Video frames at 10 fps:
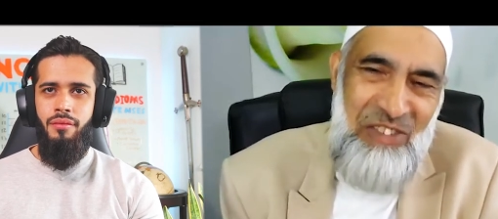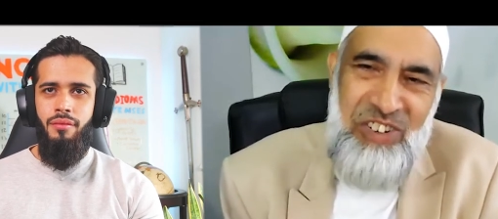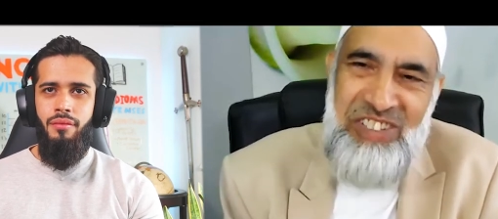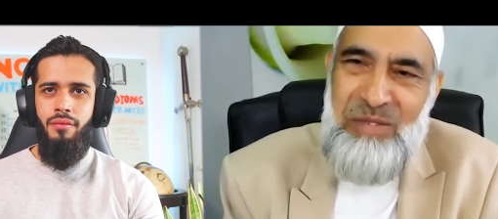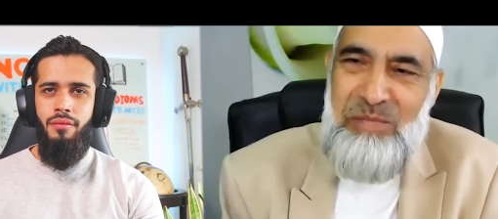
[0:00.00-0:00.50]
Speaker 1: For
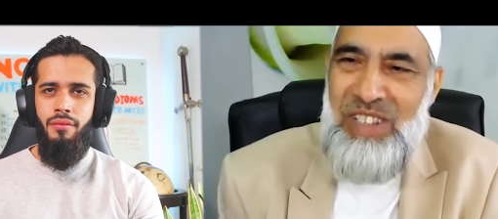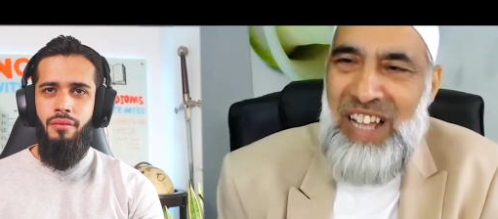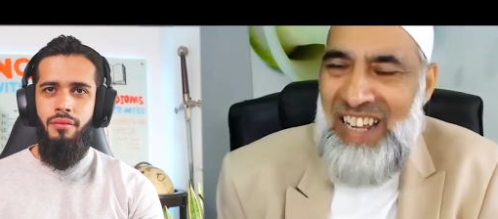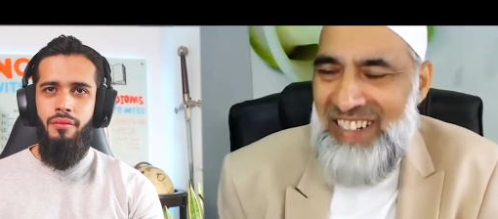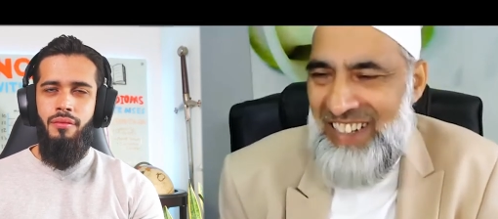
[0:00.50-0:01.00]
example,
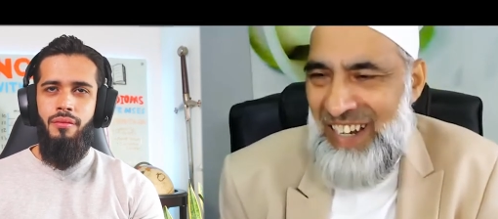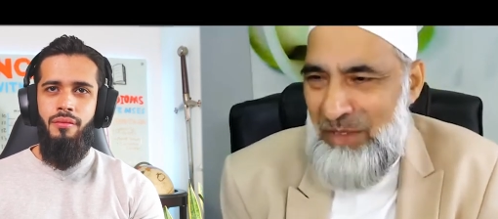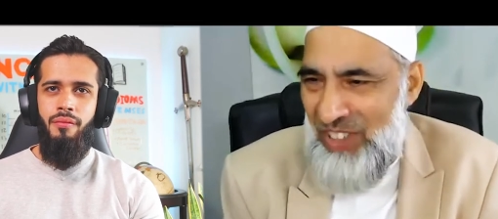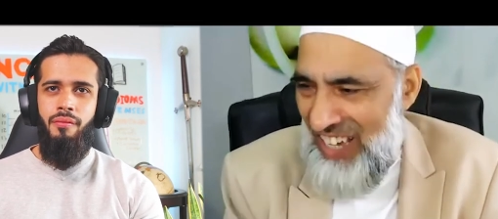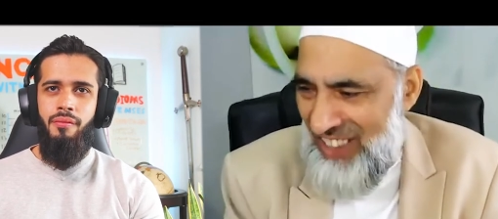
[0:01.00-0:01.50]
I'll, I'll, let
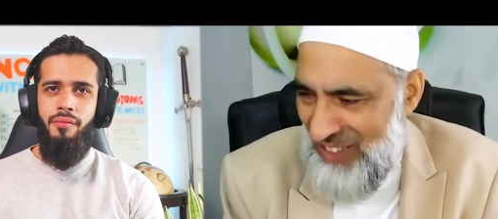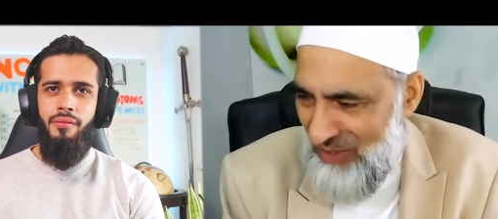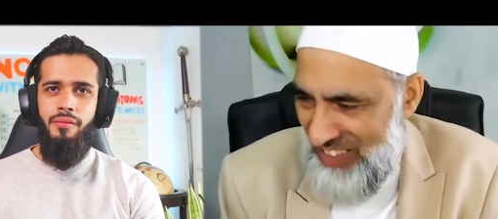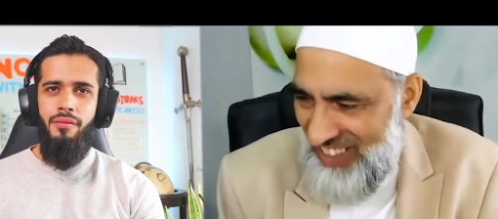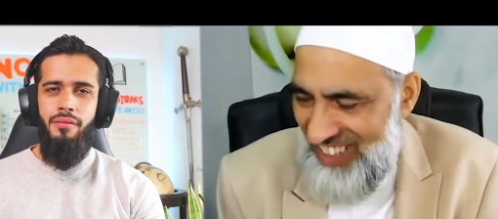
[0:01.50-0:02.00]
me share this
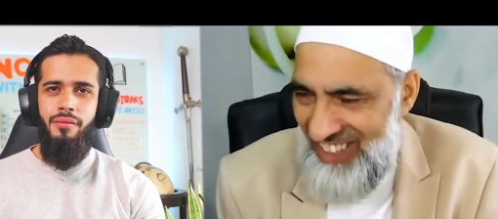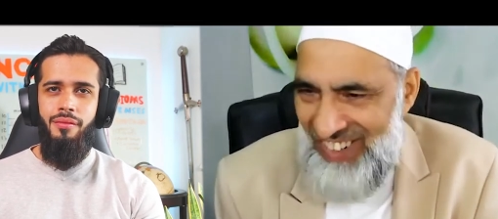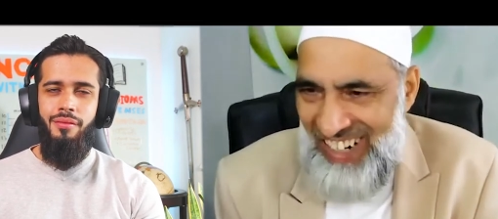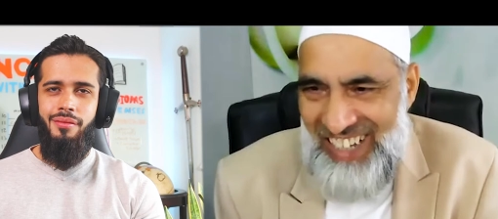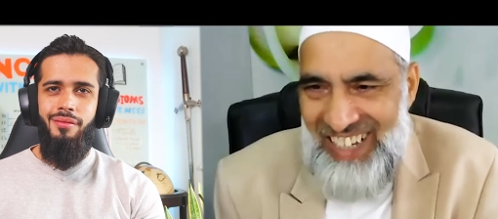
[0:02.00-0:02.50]
with you. This is
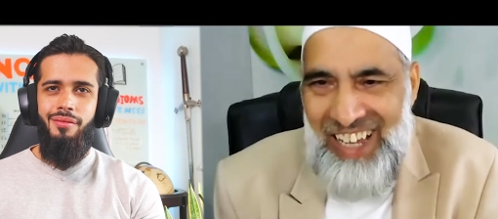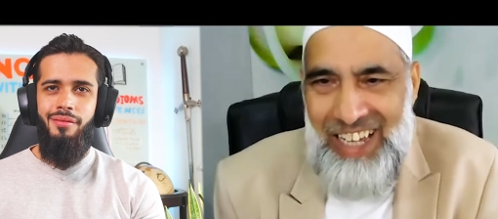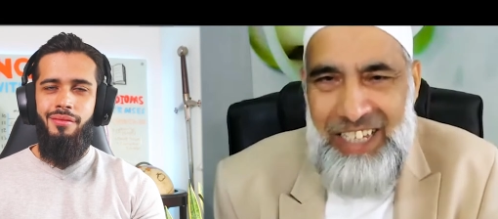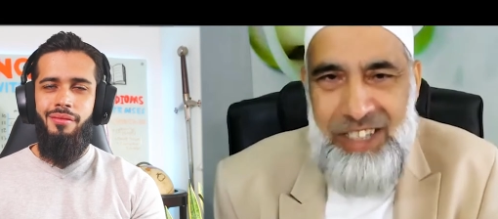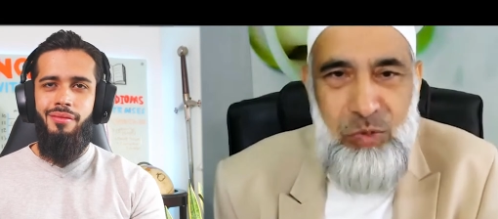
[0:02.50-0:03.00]
really
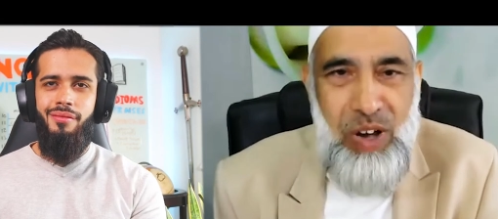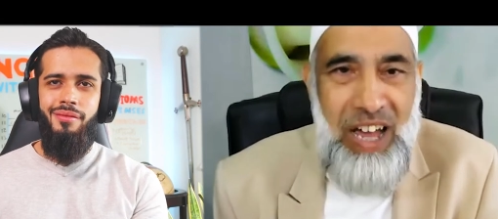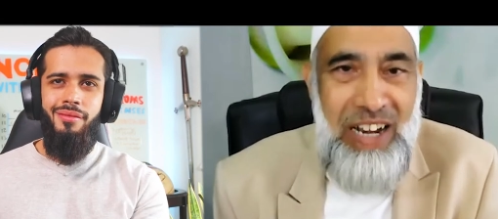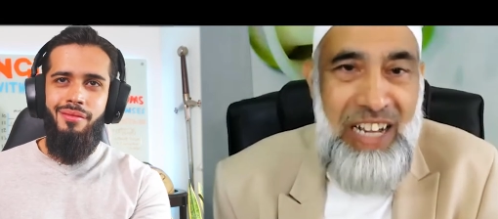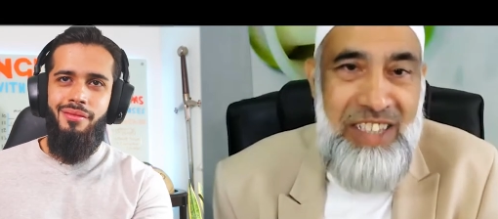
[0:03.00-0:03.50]
mm-hmm. Surah
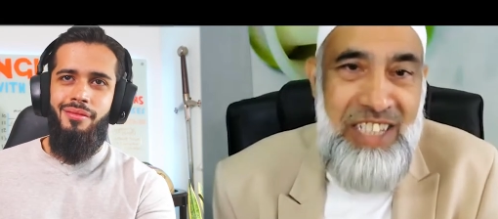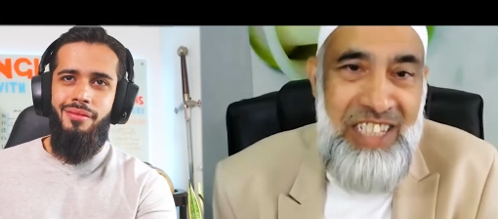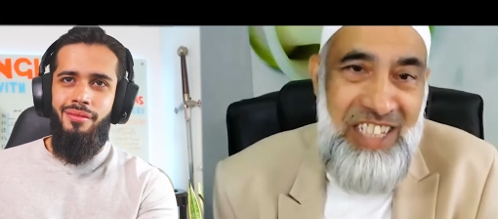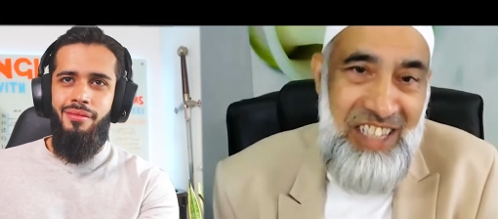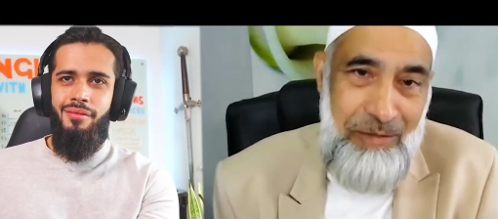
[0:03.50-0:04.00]

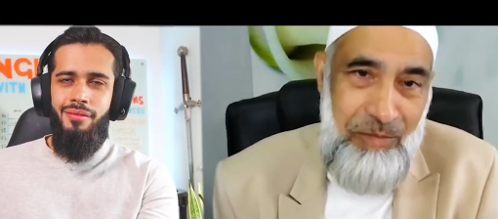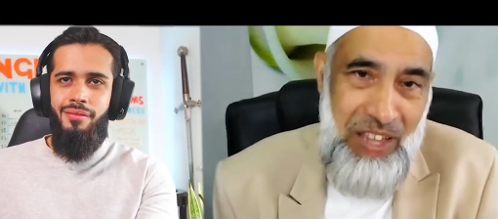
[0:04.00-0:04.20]
Al-Hadid.